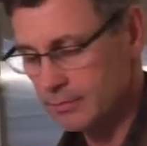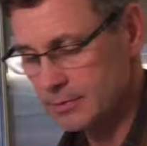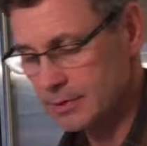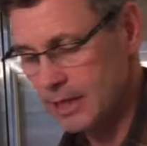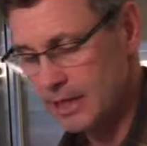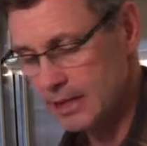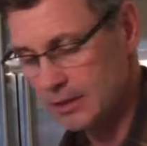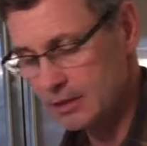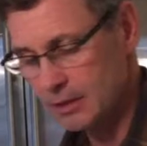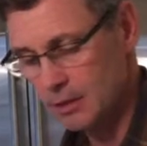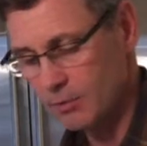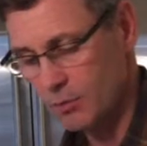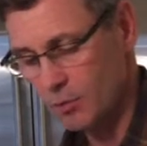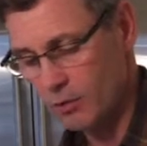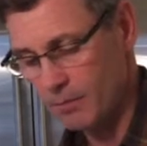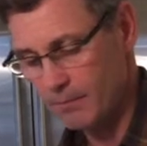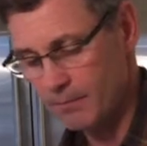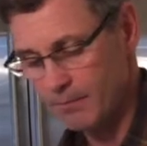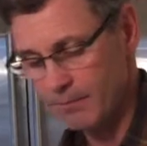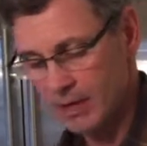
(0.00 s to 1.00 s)
taste, a little
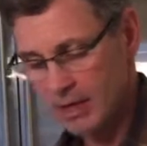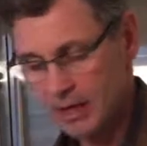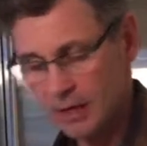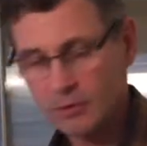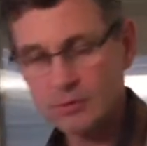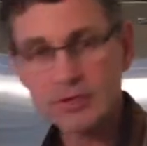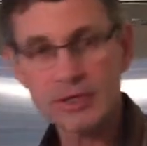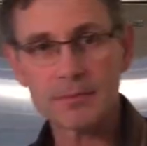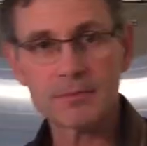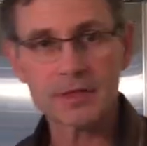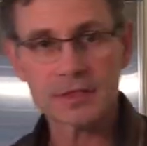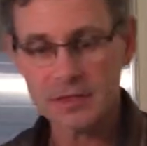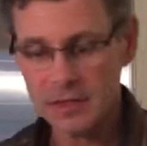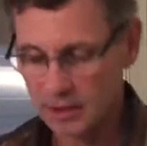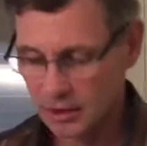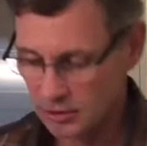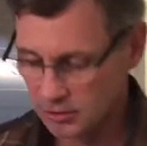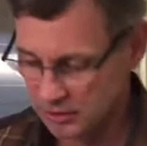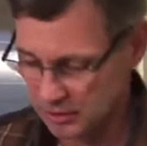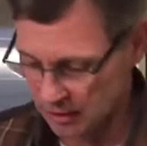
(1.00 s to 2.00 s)
more, you know, something to
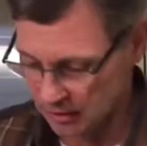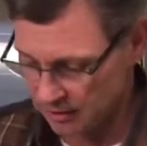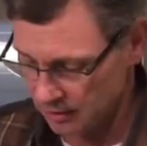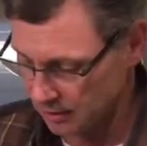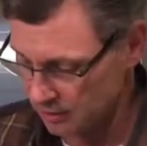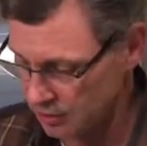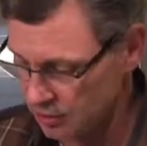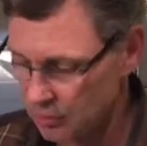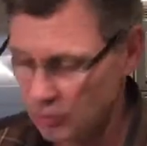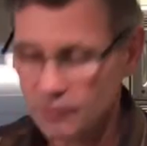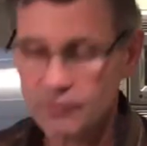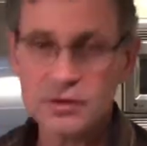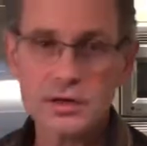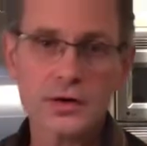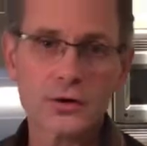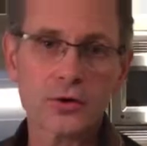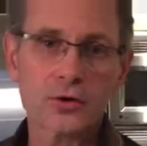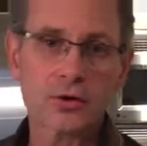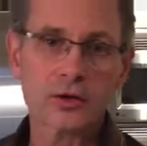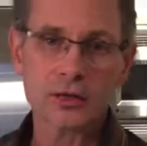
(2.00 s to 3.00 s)
sink your teeth into if you
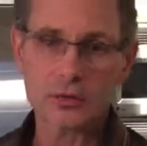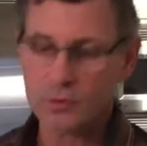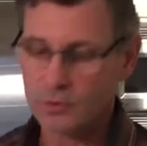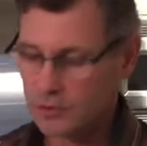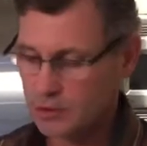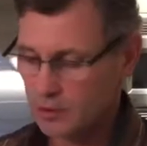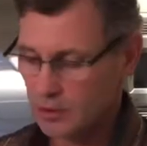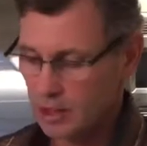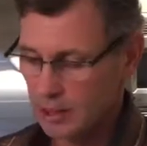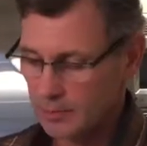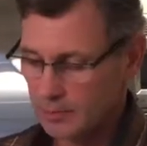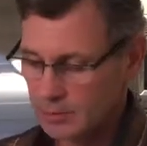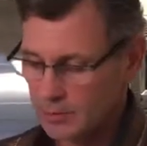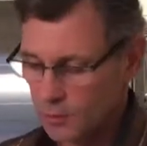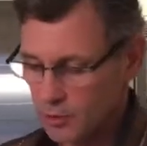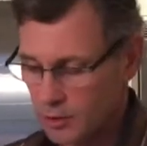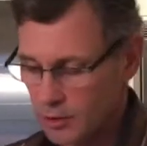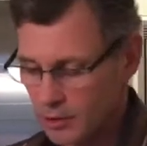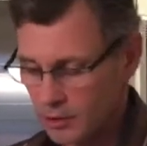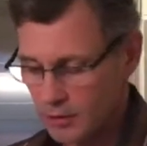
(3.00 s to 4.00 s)
don't cook it with 2 cups
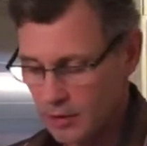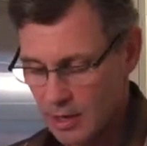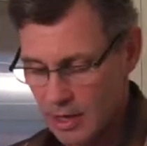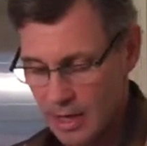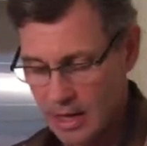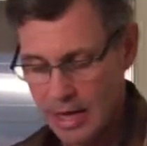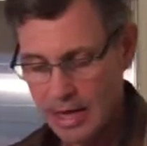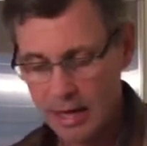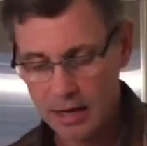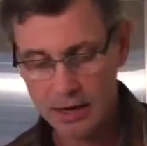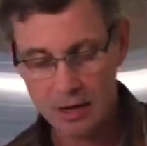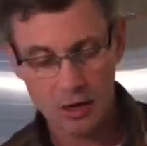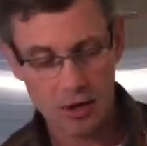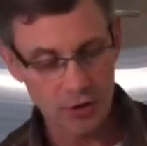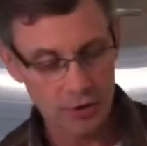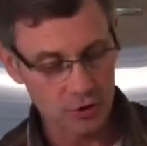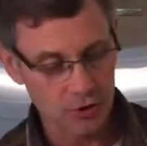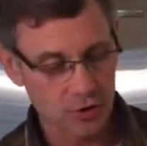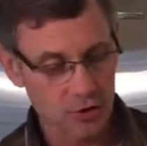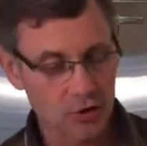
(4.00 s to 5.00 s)
of water. And
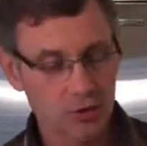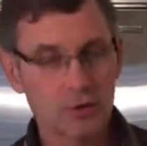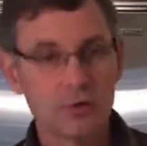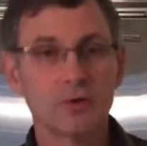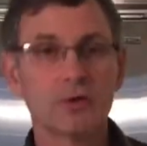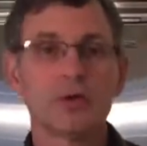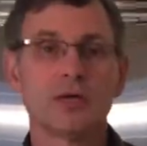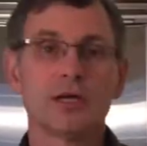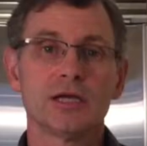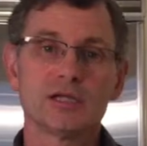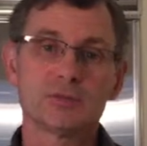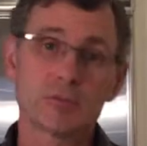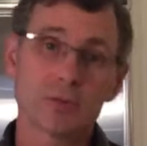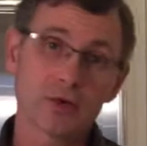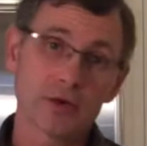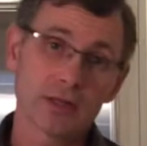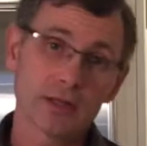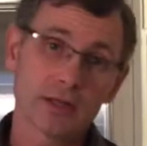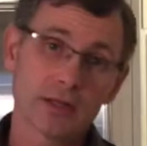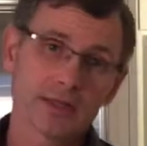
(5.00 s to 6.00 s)
all you do is
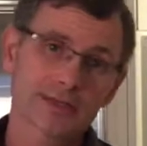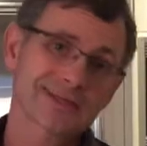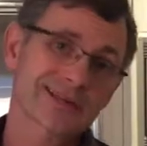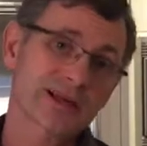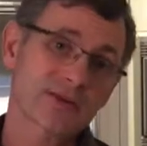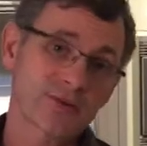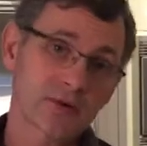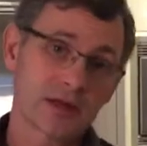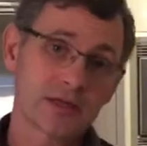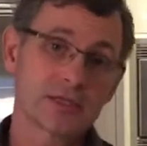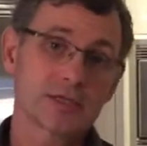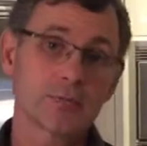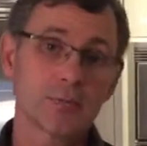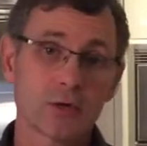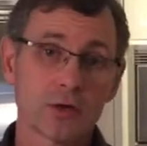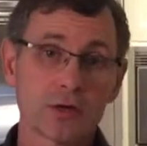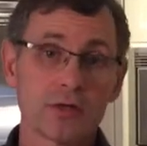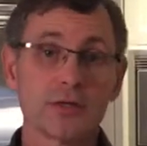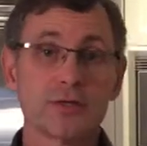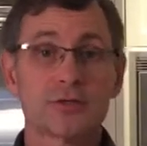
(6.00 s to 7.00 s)
boil it. It's like rice. You
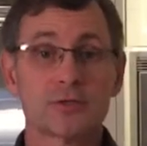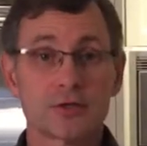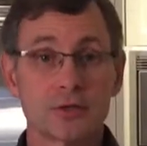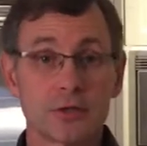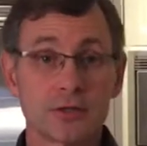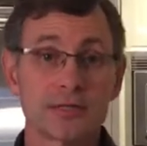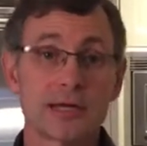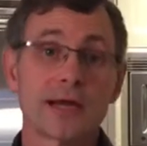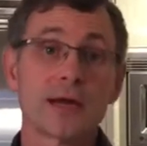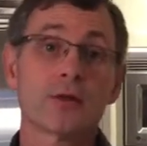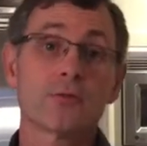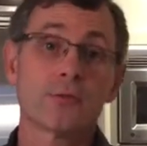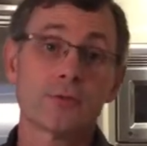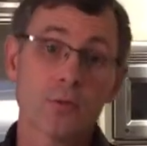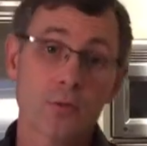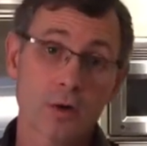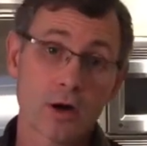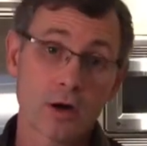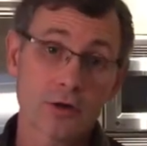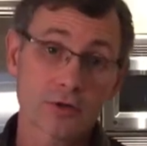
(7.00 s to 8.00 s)
boil it, you turn it down, and when
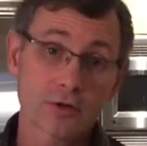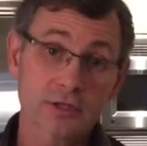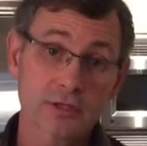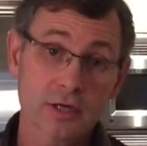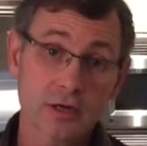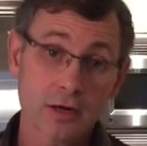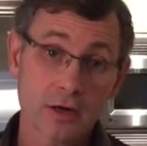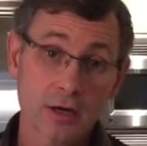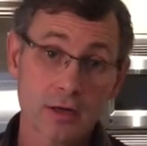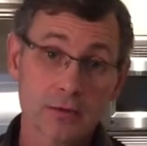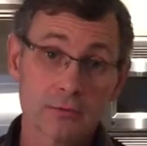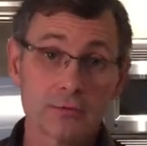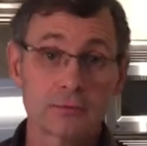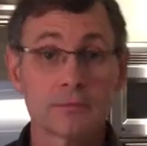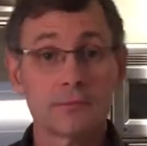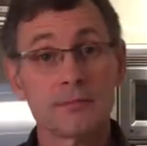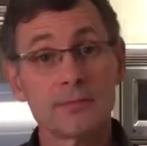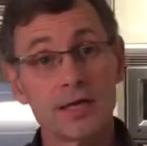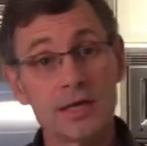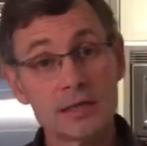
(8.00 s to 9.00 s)
the water is gone,
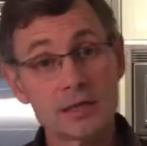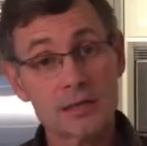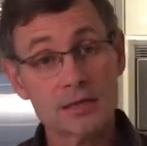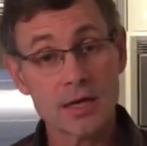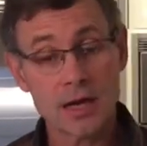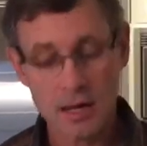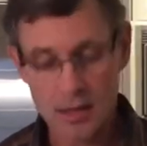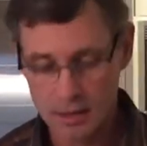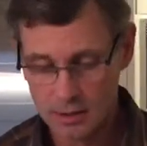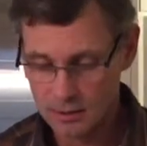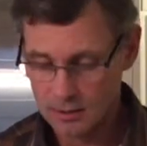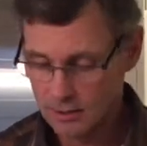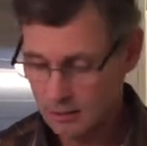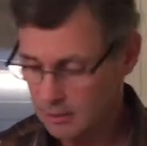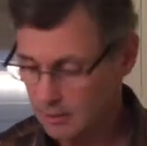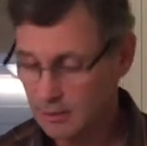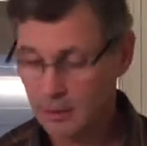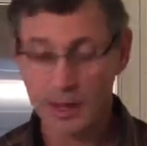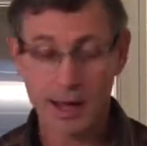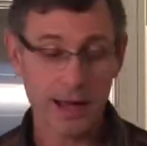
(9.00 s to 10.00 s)
it's done.
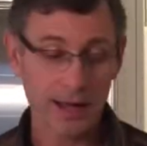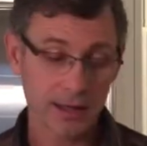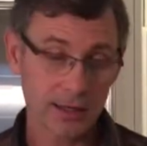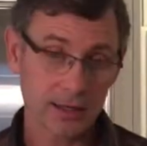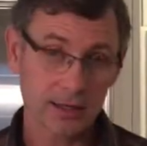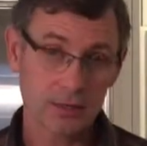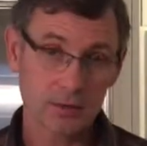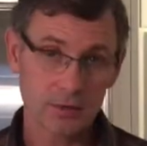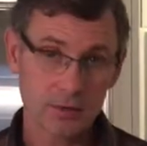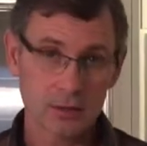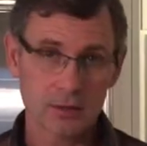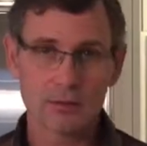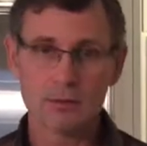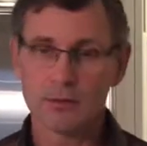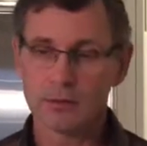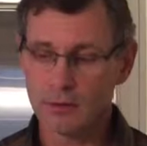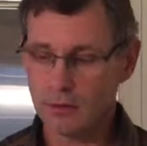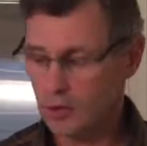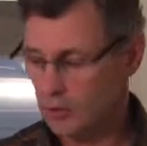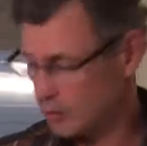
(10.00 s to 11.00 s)
I can do it.
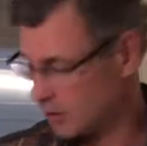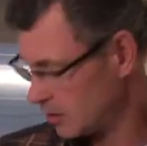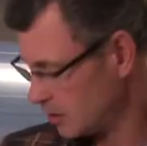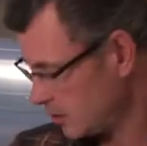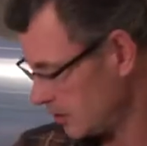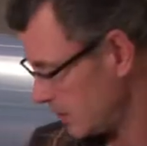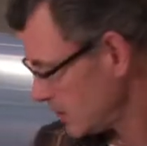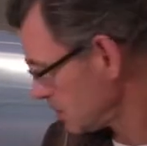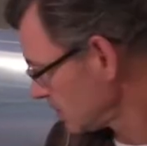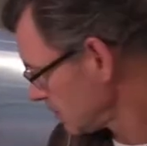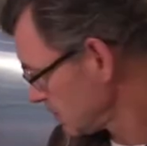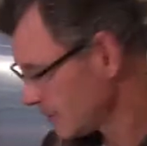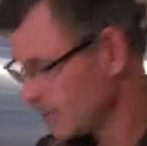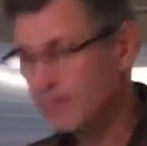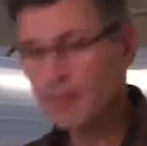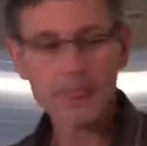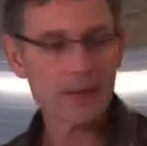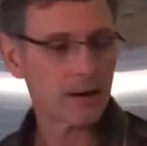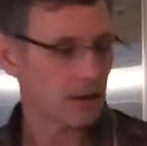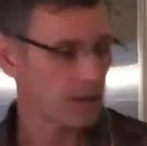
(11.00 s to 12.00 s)
You can do it.
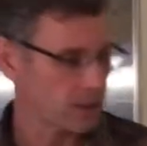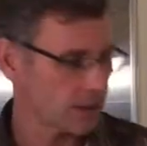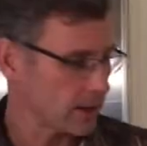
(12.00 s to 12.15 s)
All